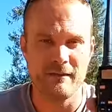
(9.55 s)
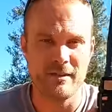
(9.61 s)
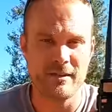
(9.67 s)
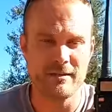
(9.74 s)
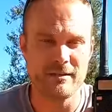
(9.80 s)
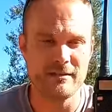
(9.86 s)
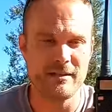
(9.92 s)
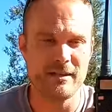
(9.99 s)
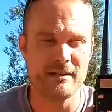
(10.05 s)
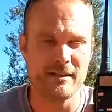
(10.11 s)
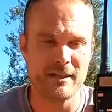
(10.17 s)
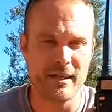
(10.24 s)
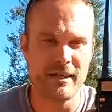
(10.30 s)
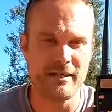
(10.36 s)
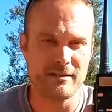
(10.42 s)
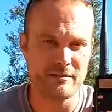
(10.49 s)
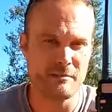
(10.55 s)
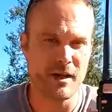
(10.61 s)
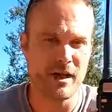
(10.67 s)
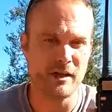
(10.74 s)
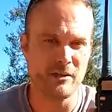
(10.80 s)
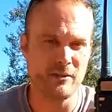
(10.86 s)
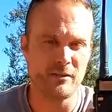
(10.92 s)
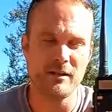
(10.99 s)
This is the latest
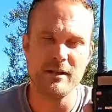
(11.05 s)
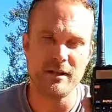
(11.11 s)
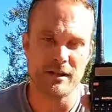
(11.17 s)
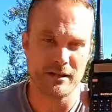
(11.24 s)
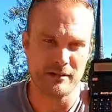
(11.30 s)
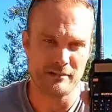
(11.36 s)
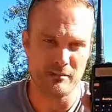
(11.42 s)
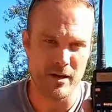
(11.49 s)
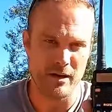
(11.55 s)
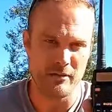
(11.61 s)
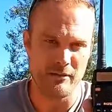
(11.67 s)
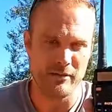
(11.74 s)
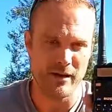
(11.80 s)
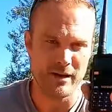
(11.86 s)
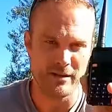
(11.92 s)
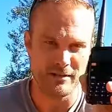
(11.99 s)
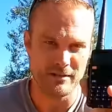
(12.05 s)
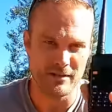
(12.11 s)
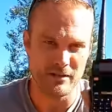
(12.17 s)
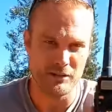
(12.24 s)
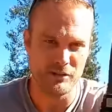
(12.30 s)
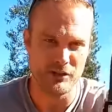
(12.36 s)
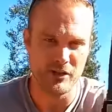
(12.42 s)
model of Baofeng's